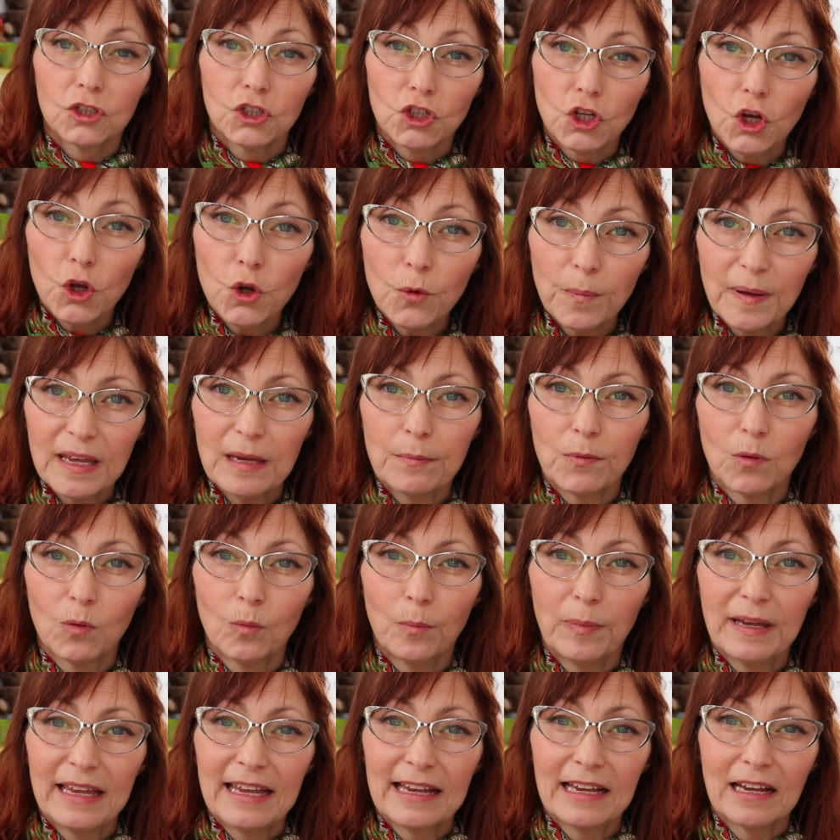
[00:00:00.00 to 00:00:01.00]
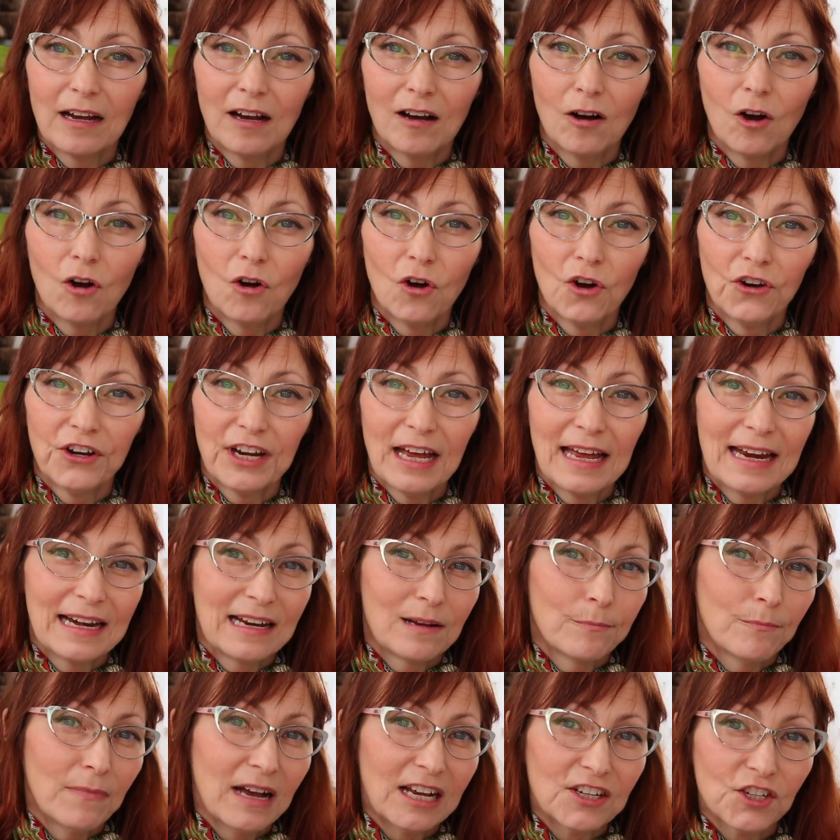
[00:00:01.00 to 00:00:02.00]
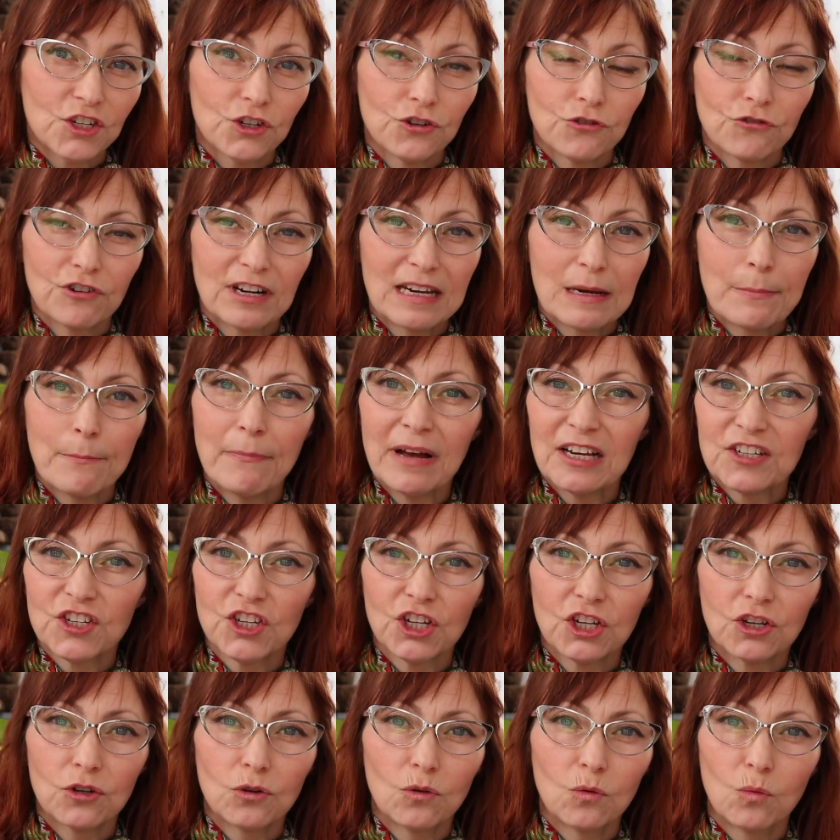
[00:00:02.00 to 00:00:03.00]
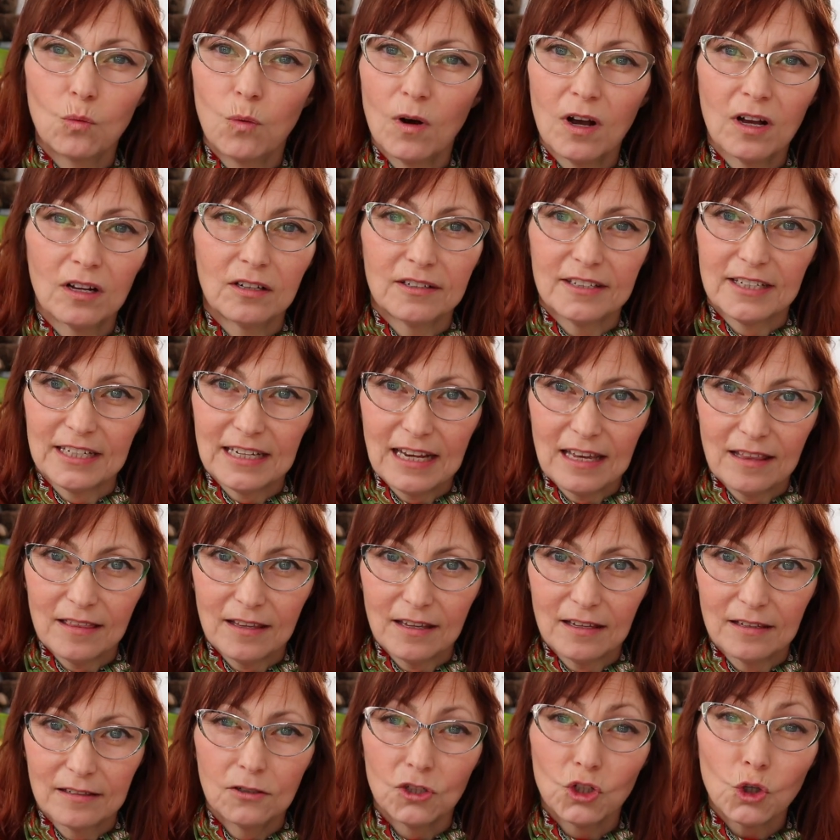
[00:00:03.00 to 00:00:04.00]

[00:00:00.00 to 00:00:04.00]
Two people being on an imaginary, magical world together,